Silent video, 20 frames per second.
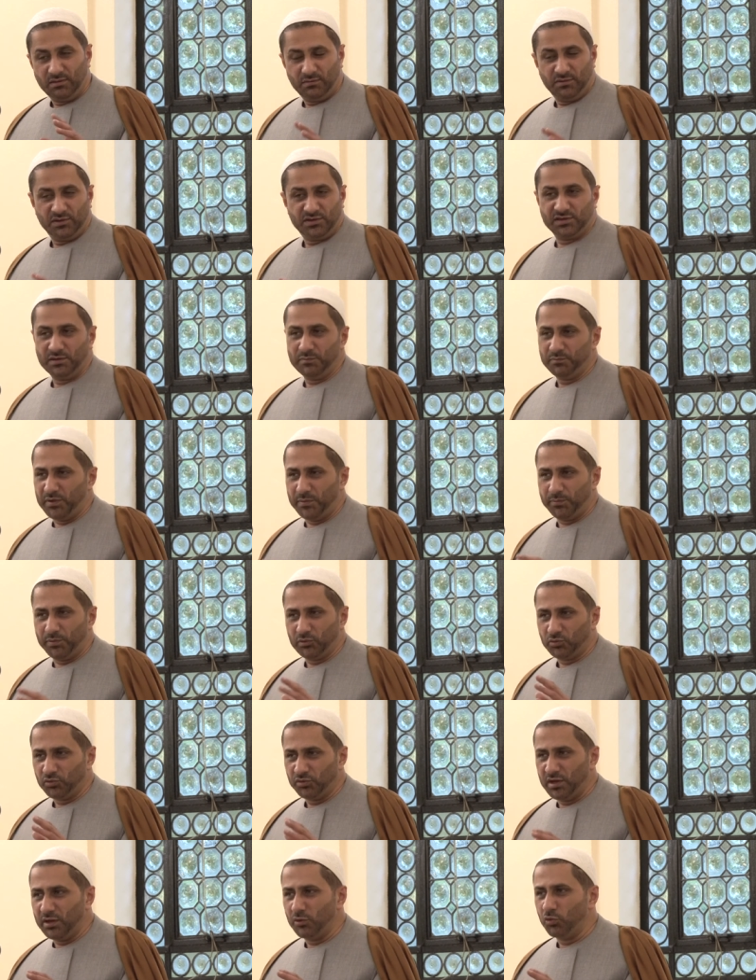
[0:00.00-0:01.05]
Some people
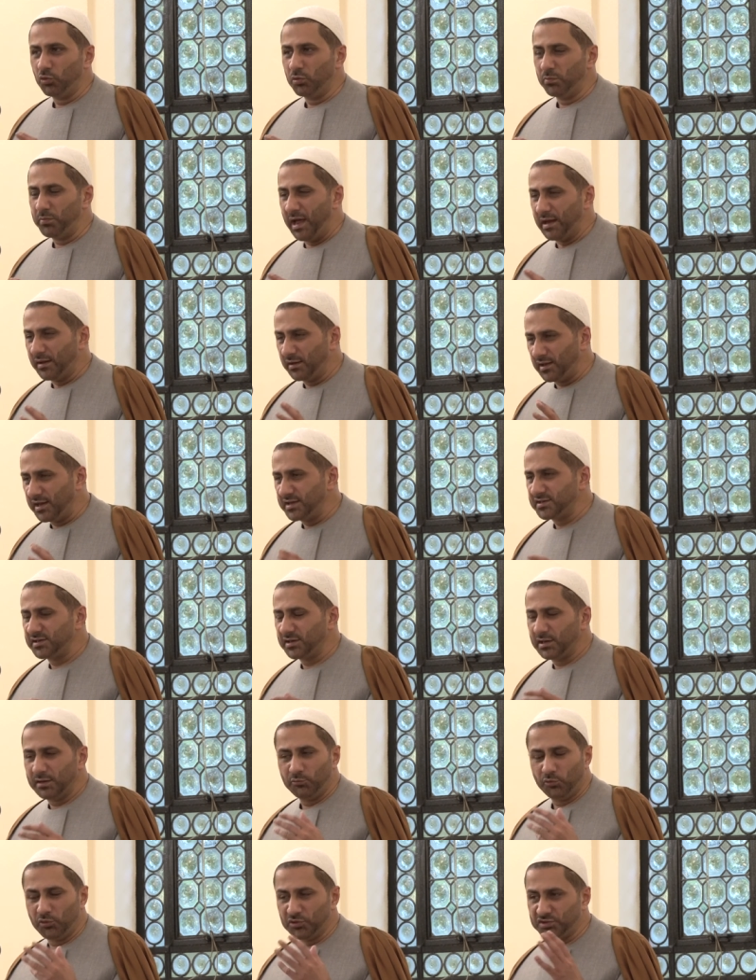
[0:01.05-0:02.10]
today who would be analyzing
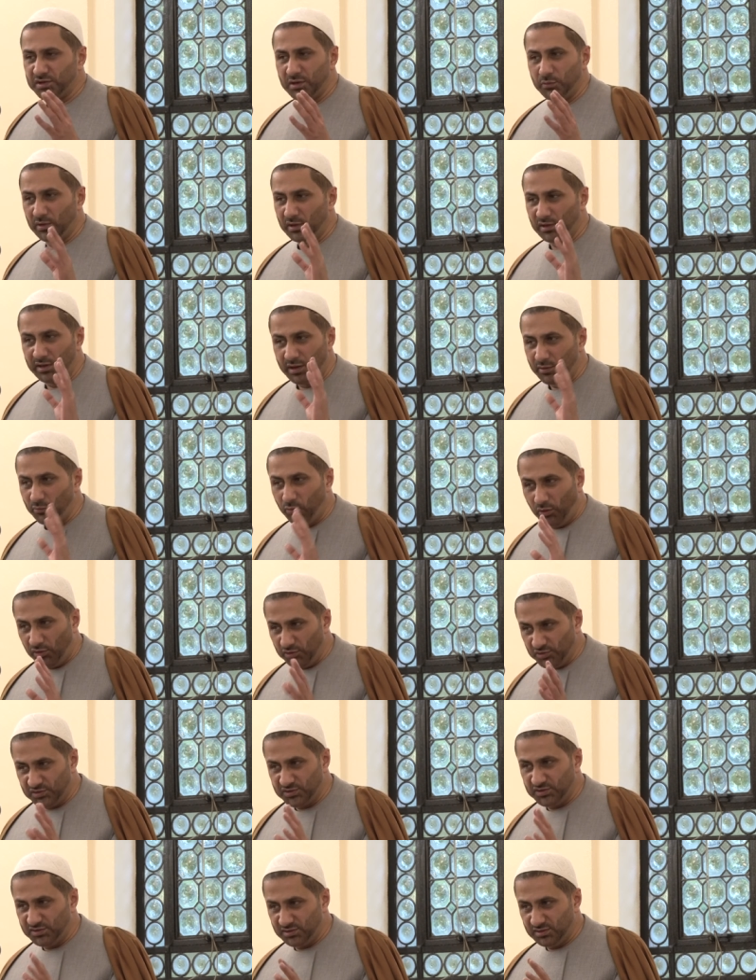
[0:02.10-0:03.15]
him would say, well, he
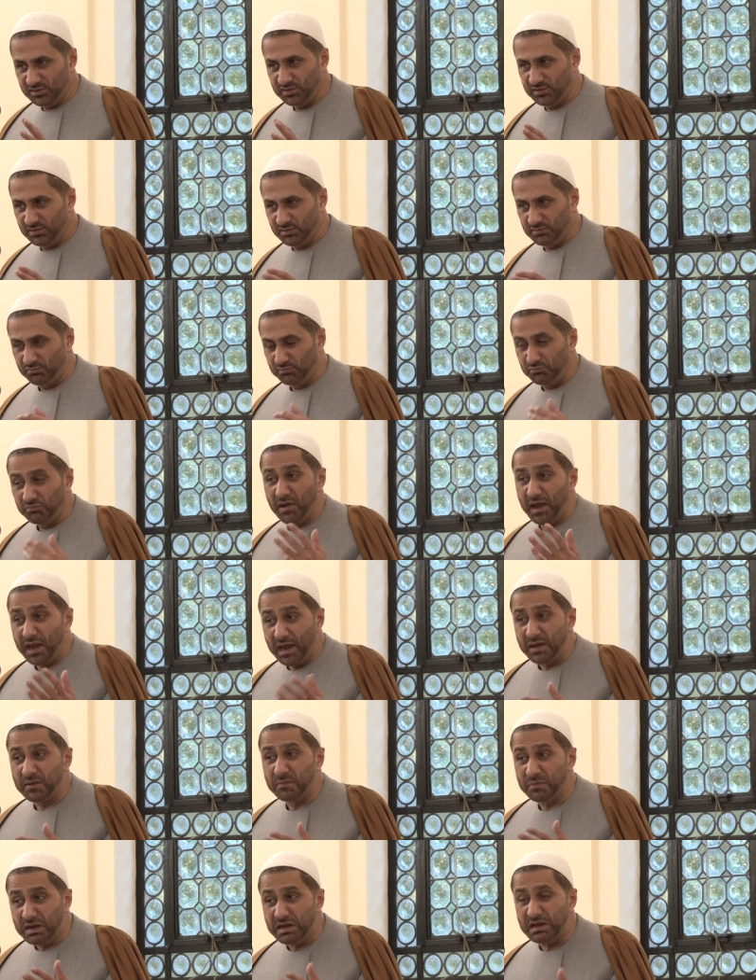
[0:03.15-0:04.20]
was
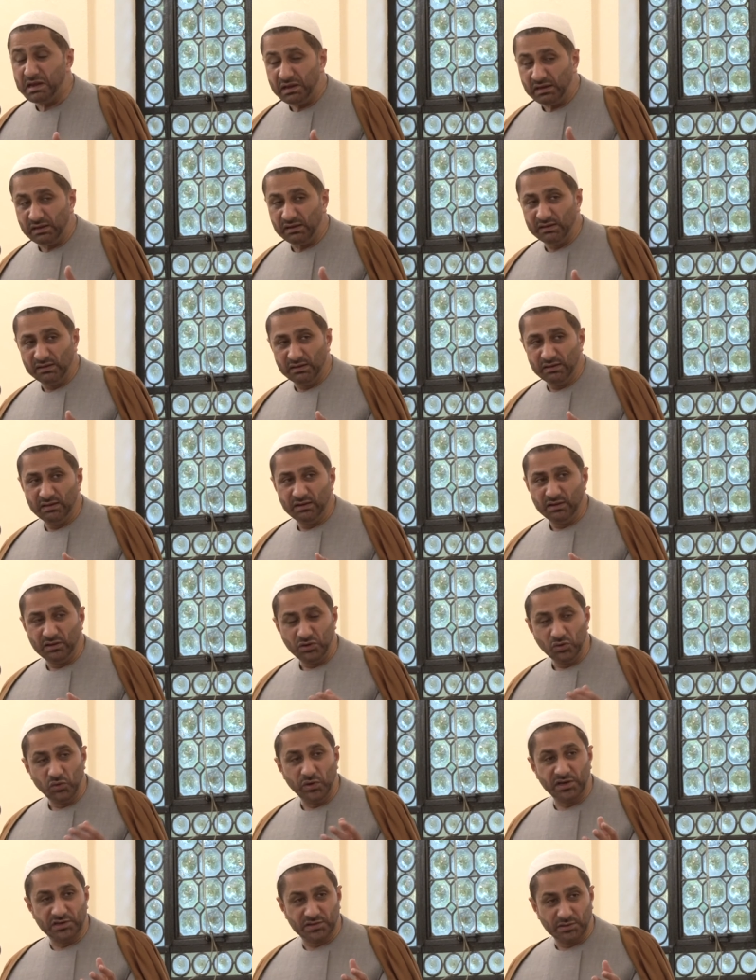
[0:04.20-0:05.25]
maybe
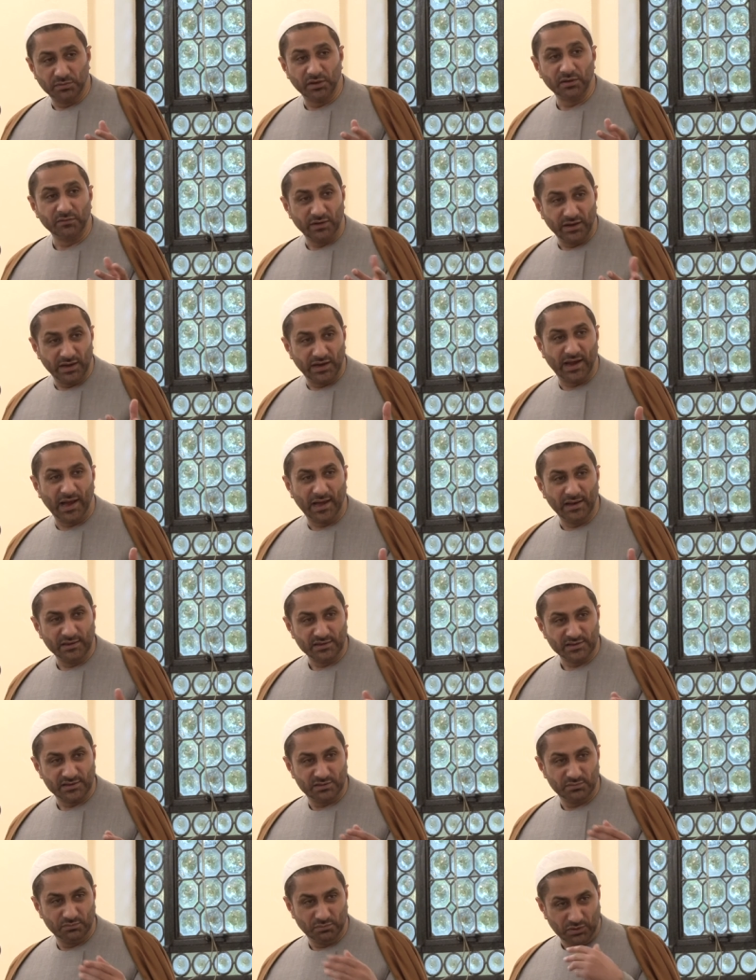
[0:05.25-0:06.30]
doing something very
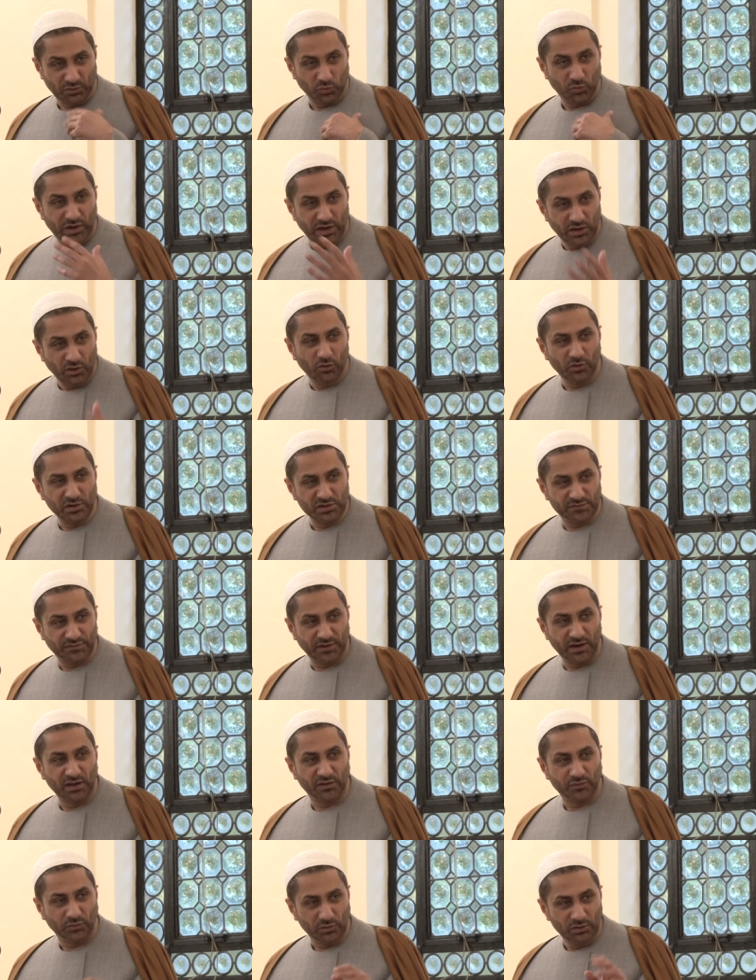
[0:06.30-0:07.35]
callous. But we know as
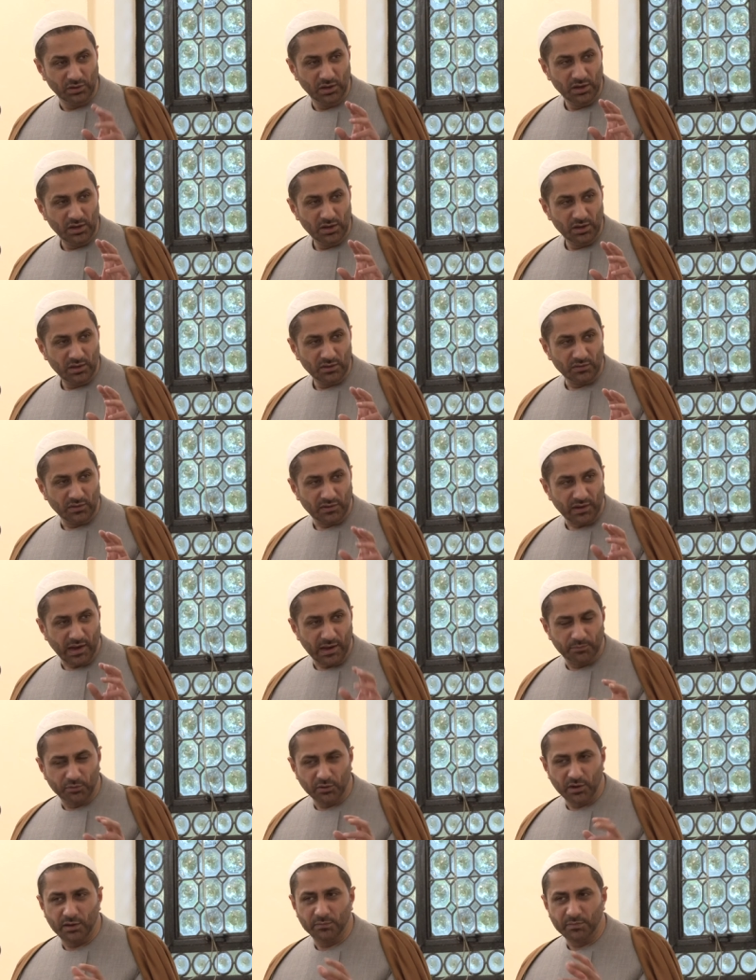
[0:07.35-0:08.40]
faithful that
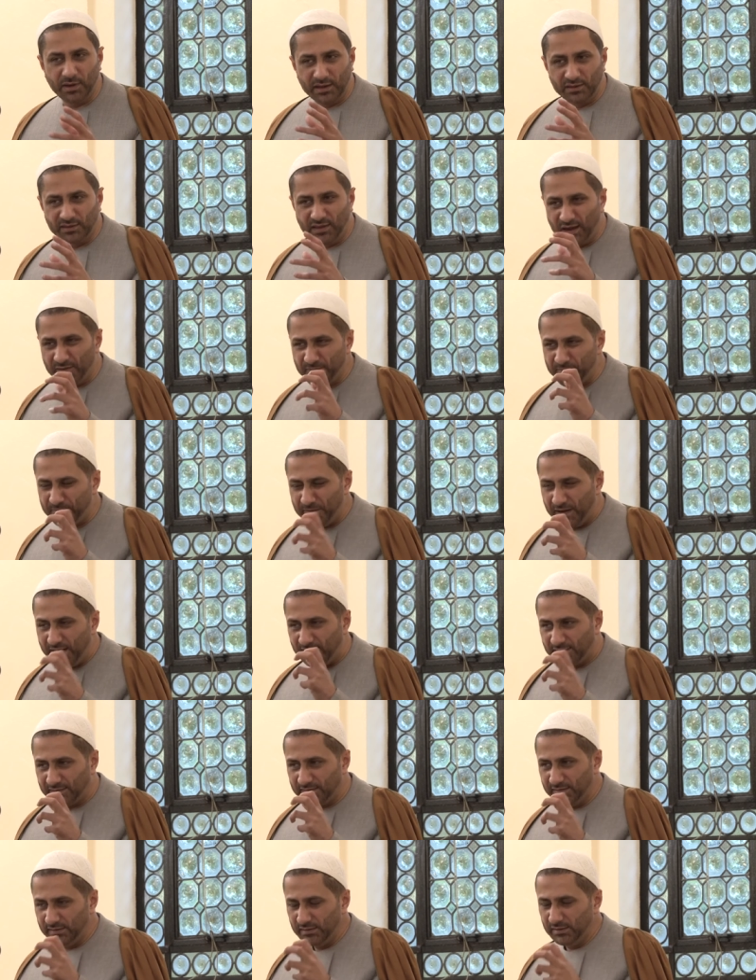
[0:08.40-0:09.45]
Abraham had that
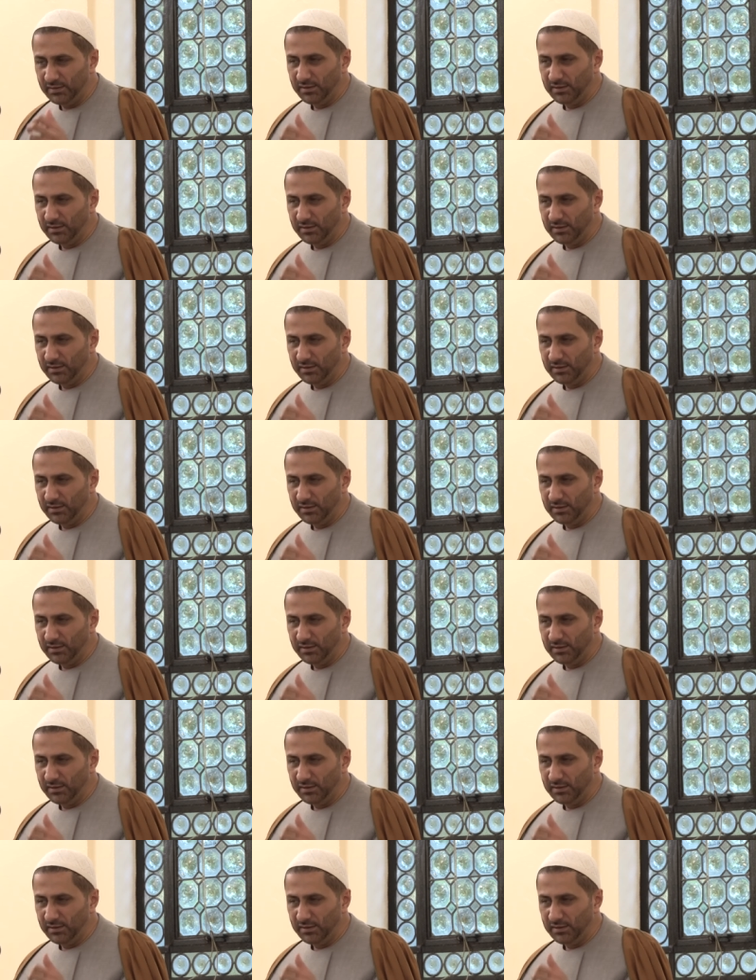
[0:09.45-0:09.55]
faith.